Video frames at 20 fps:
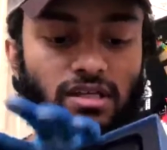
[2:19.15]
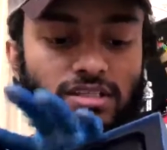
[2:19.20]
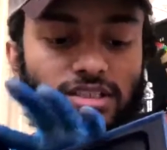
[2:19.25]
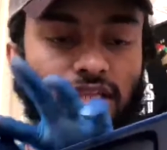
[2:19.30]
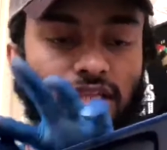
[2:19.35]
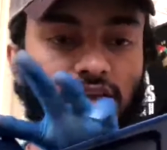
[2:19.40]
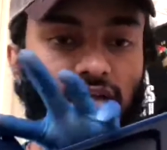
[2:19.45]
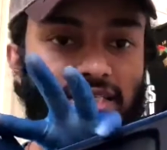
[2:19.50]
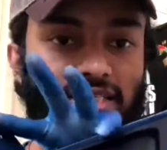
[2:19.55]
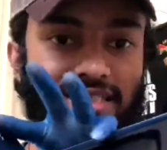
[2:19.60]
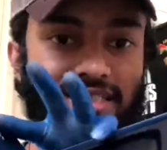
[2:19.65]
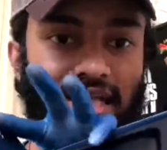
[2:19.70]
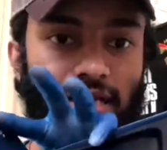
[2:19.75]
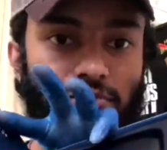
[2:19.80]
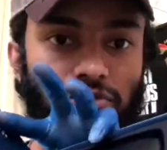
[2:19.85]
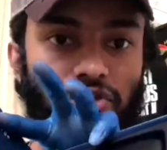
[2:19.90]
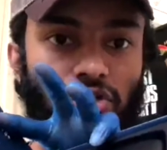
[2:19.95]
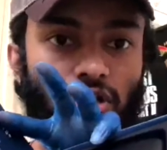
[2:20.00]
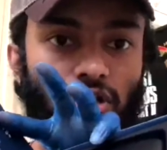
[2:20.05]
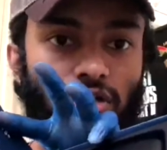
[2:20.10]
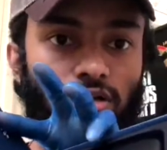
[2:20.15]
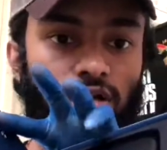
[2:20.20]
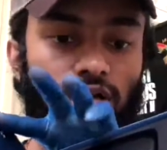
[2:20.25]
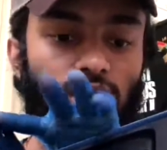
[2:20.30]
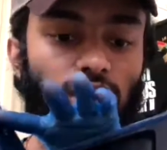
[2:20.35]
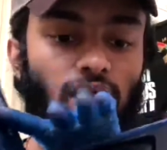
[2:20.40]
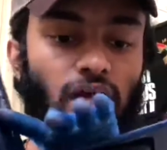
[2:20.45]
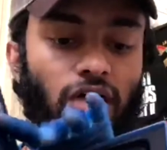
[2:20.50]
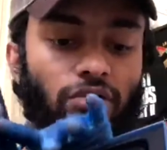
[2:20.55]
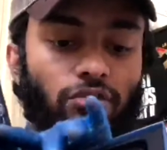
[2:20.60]
So that is a capture card,
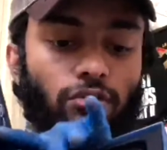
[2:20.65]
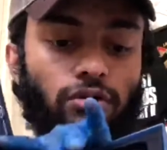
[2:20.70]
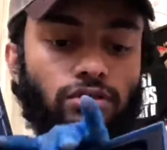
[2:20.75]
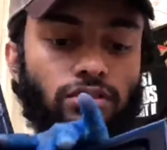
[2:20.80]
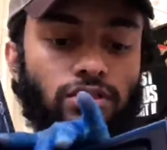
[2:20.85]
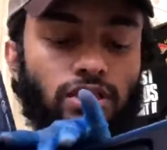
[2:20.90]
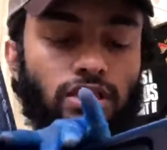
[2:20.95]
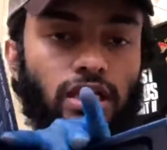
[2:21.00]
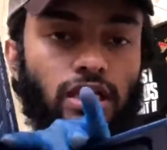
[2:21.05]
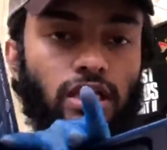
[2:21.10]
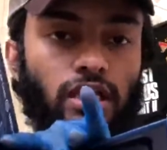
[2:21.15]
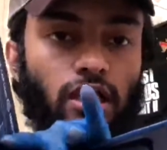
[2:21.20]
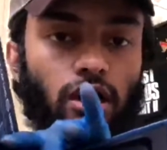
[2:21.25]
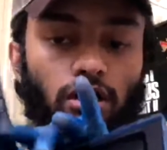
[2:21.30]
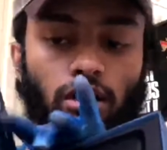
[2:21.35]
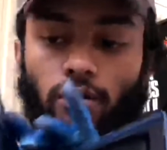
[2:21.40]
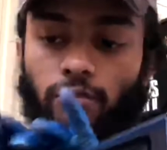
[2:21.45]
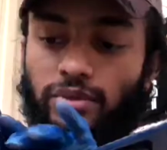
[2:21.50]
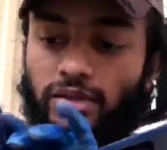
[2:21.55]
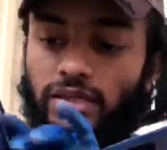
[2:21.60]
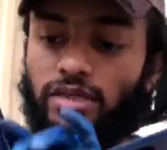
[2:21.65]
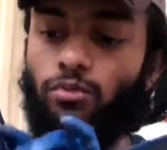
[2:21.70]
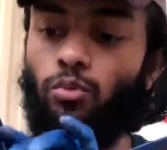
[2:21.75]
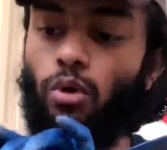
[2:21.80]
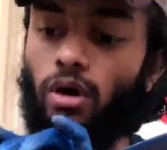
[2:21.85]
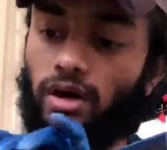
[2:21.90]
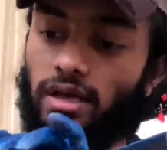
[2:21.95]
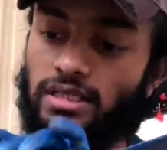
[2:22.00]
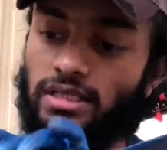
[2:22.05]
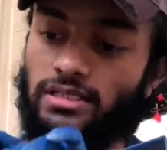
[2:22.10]
and those are the accompanied
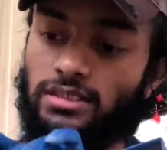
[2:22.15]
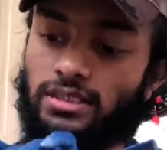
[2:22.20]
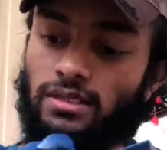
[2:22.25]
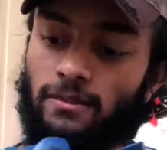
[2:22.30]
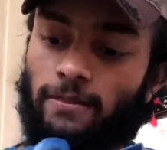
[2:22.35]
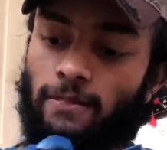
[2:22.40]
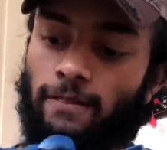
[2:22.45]
wires,